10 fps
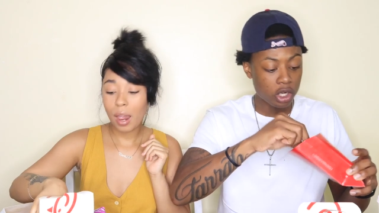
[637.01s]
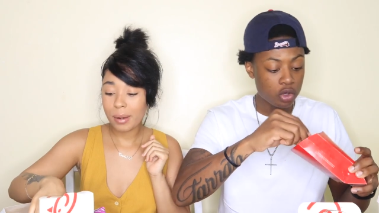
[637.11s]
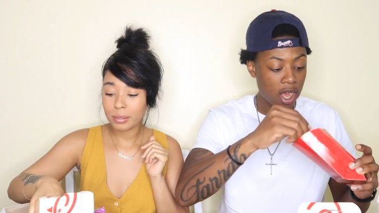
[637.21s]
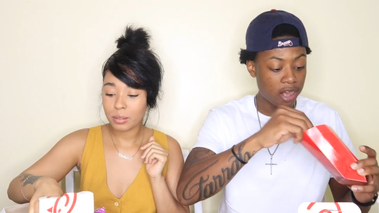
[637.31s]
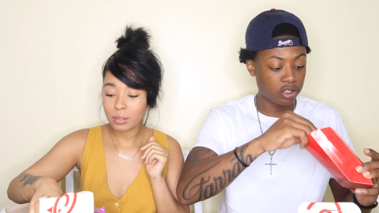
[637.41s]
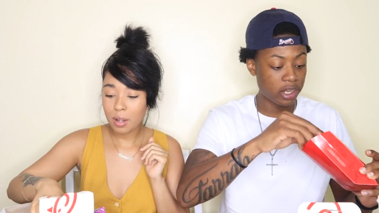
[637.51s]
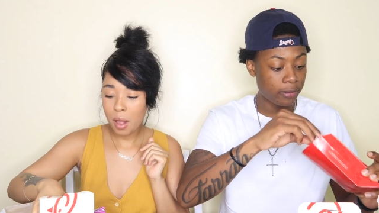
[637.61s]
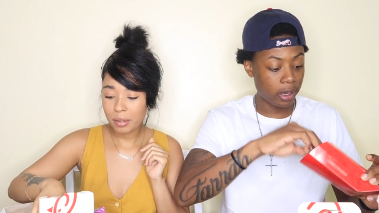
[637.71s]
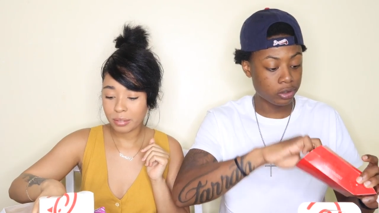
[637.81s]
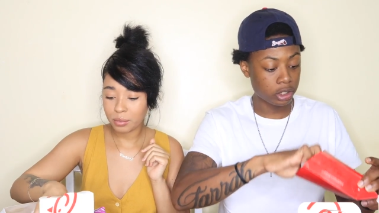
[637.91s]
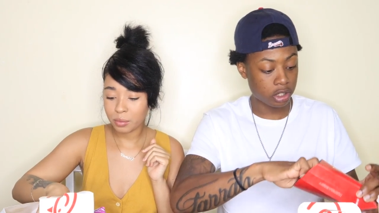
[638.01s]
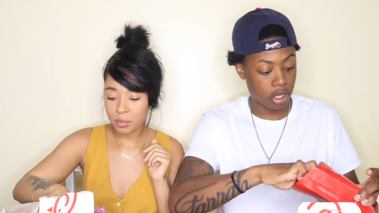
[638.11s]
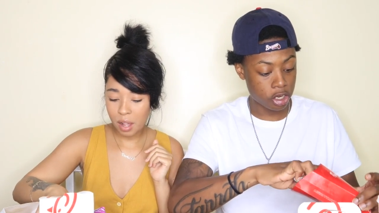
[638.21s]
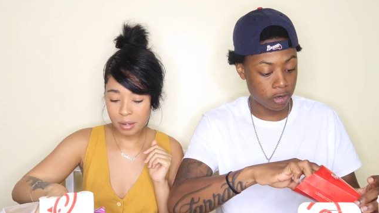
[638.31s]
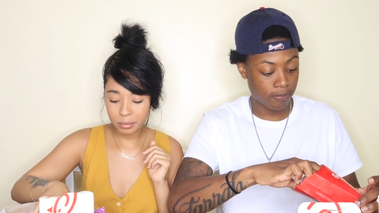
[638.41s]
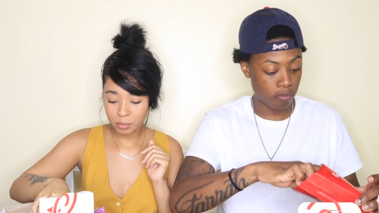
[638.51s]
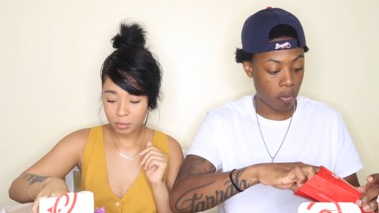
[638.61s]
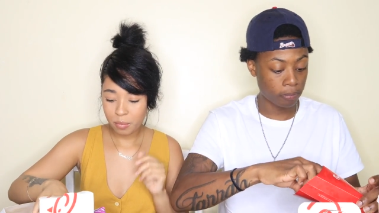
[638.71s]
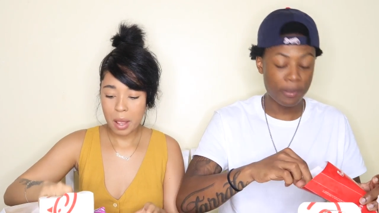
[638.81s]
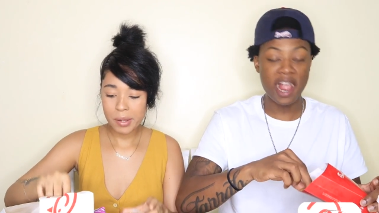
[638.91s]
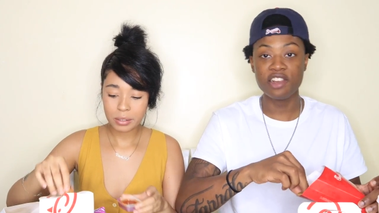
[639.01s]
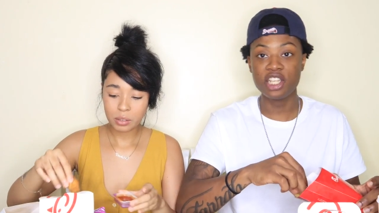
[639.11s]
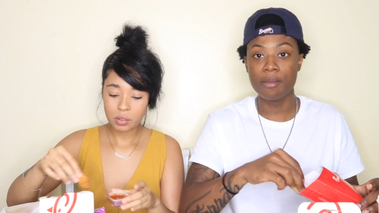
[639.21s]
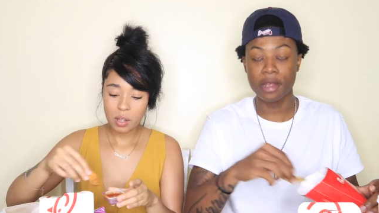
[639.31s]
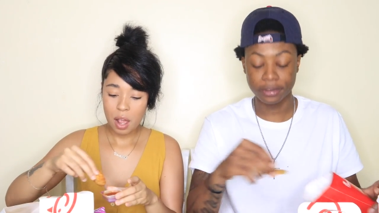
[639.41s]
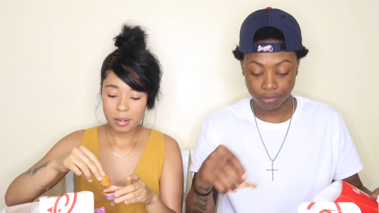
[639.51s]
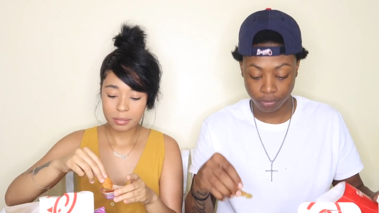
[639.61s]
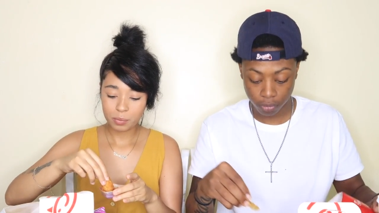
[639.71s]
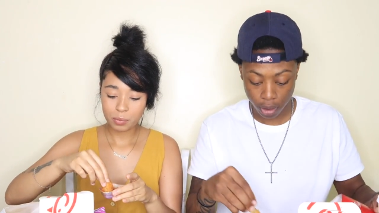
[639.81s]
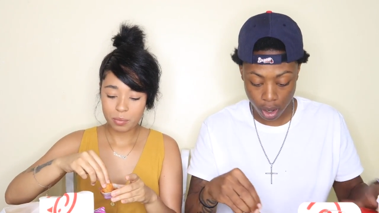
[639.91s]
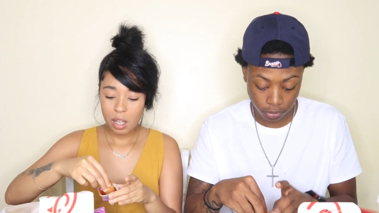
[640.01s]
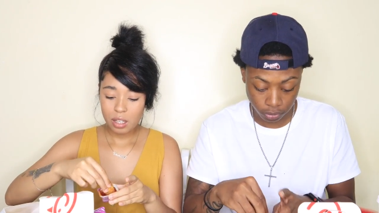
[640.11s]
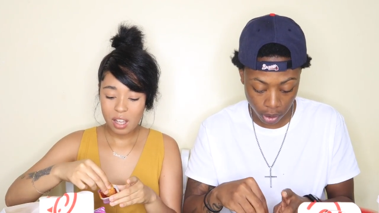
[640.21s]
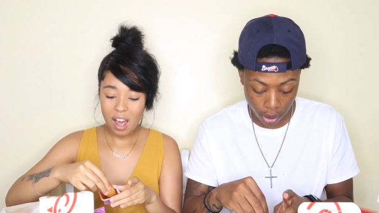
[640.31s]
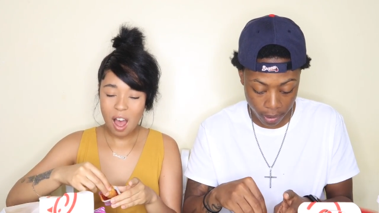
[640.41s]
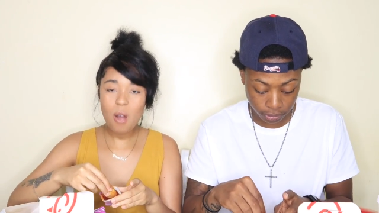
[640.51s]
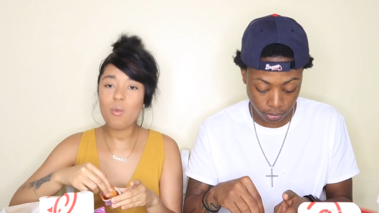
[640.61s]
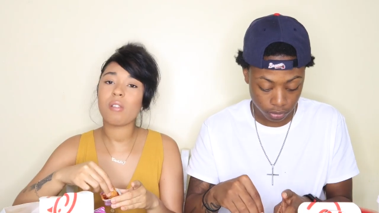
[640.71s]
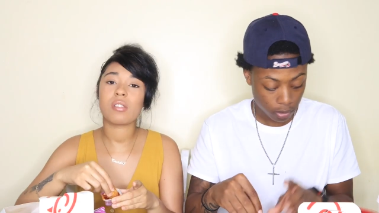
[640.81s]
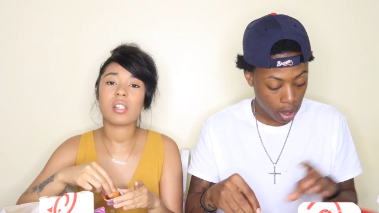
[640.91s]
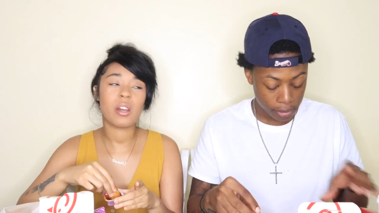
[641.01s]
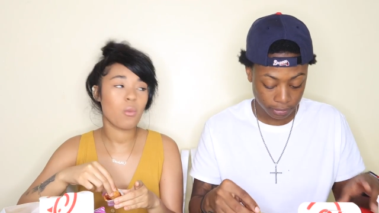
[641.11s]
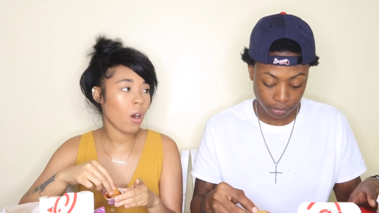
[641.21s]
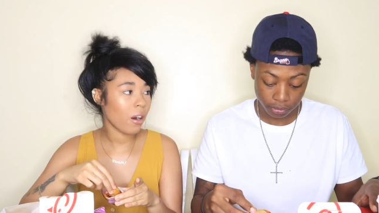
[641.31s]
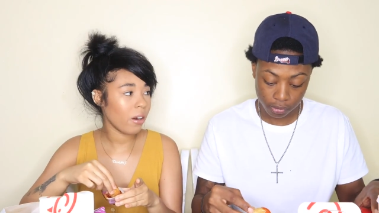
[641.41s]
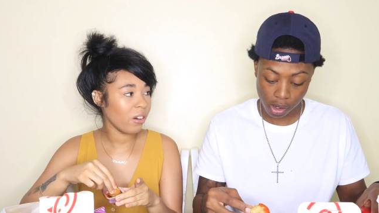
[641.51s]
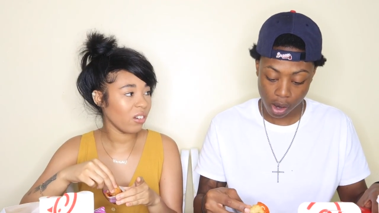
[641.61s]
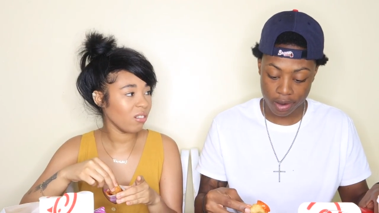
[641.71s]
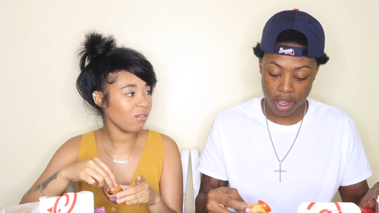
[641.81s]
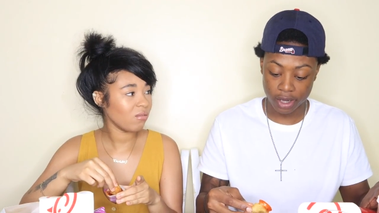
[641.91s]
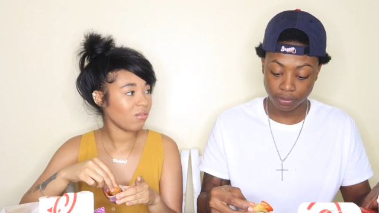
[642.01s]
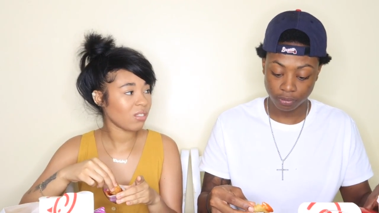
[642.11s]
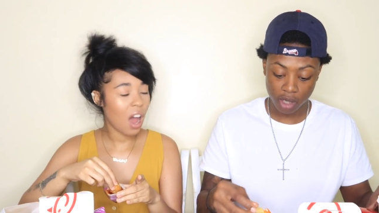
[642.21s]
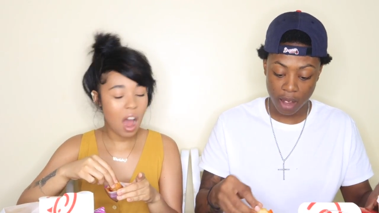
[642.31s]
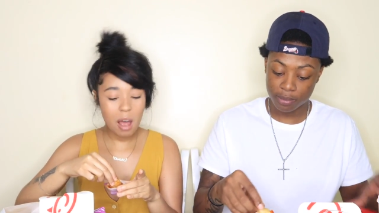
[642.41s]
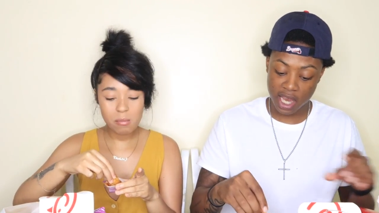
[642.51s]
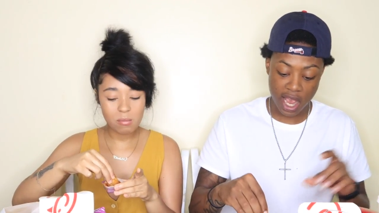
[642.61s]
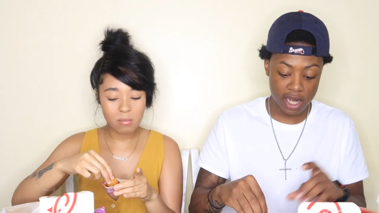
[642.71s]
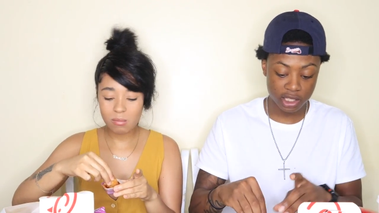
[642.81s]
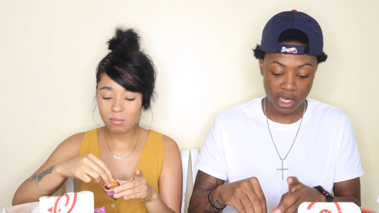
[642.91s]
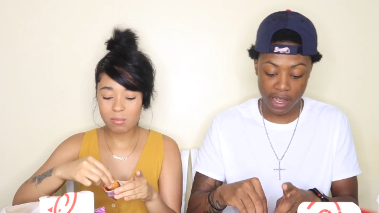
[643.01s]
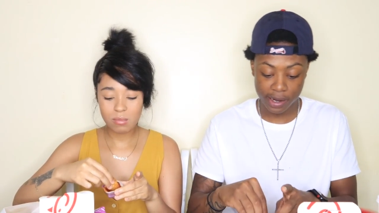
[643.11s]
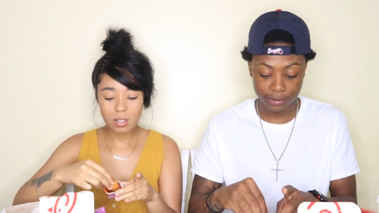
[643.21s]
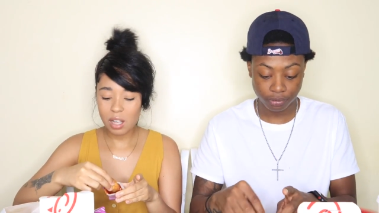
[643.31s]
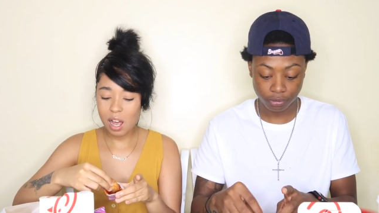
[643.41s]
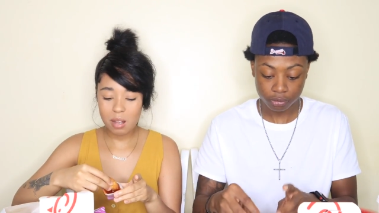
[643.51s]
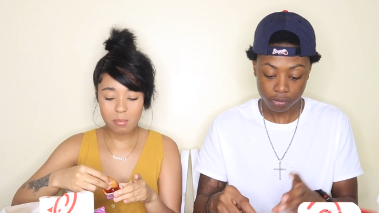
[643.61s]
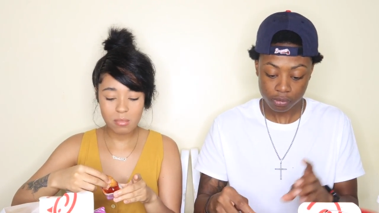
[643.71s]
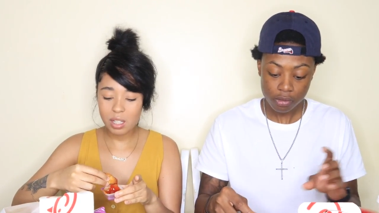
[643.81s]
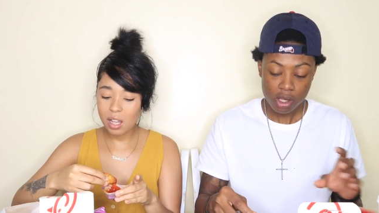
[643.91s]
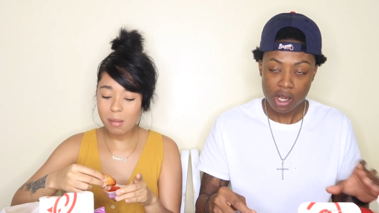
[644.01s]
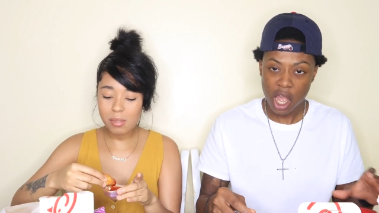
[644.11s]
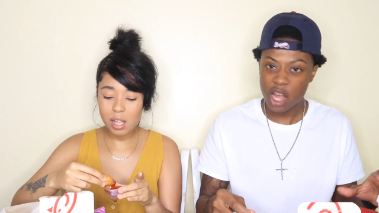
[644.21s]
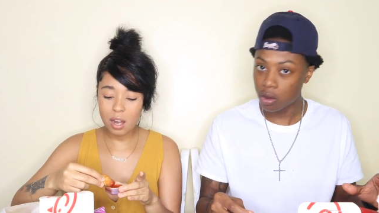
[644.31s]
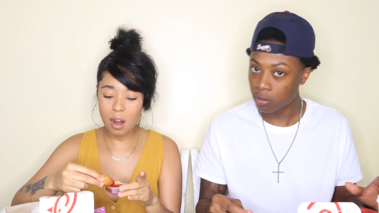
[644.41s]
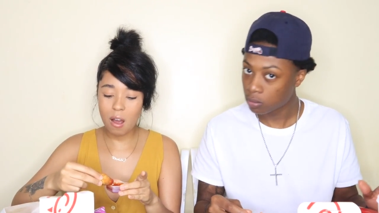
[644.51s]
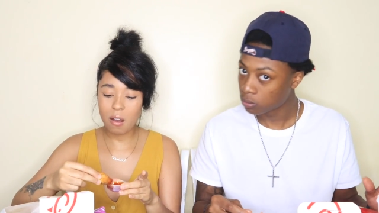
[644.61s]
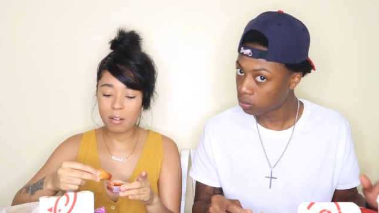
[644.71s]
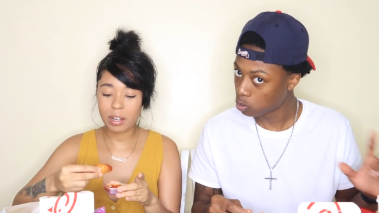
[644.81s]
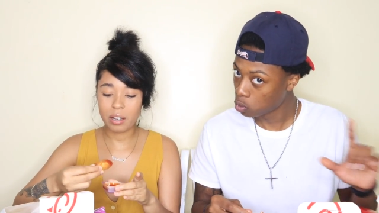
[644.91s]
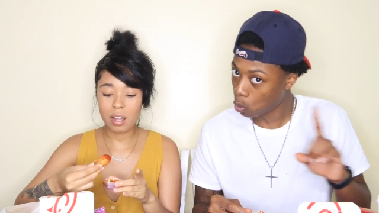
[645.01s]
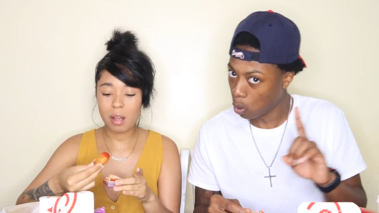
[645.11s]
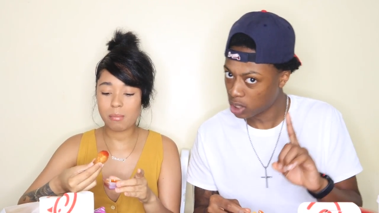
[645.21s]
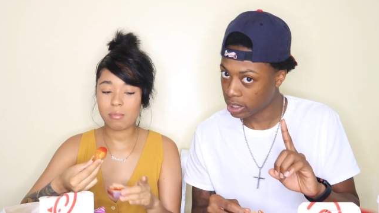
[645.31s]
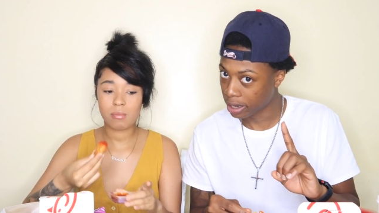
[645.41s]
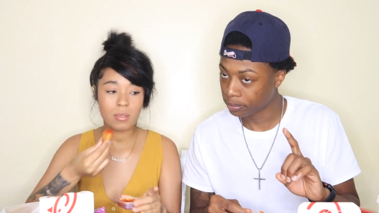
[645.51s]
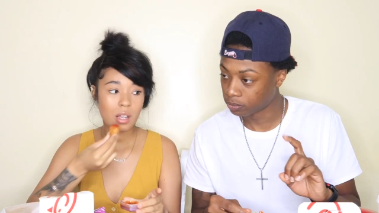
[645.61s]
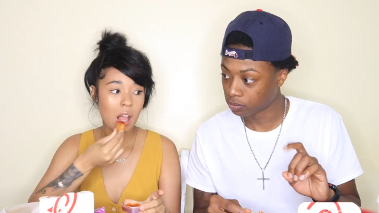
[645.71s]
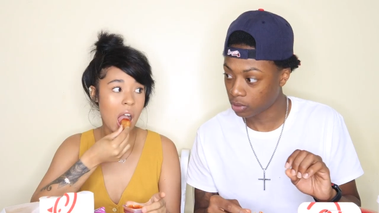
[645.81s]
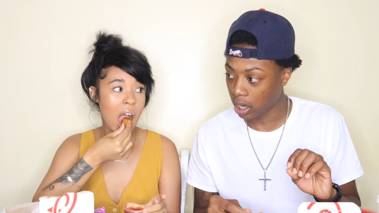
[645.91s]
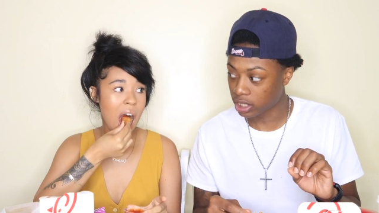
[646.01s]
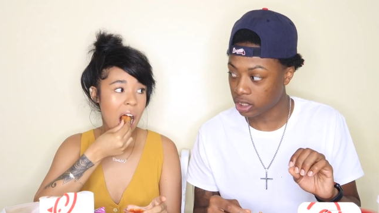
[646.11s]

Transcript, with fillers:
Speaker 1: What do you guys think about this um, pandemic?
Speaker 2: Yeah, I don't want to say the word.
Speaker 1: Yeah, I'm, I'm tired of saying it.
Speaker 2: Um, yeah, I'm tired of all that. I'm.
Speaker 1: I am i to